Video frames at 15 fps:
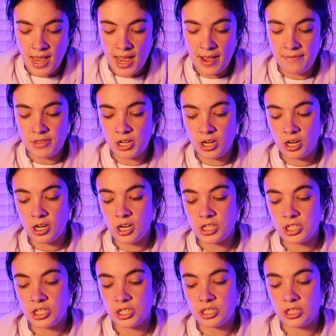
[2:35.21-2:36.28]
Have the
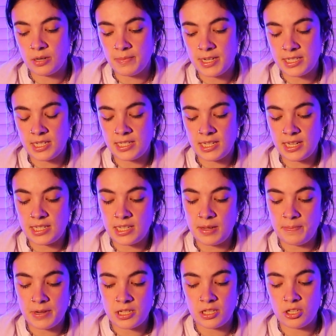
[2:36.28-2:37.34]
courage and discernment to dig
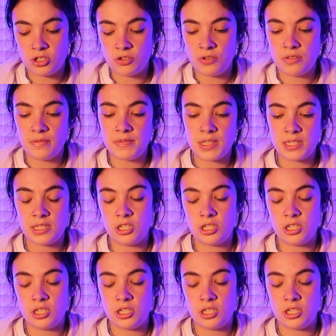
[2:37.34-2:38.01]
deep into the truth of this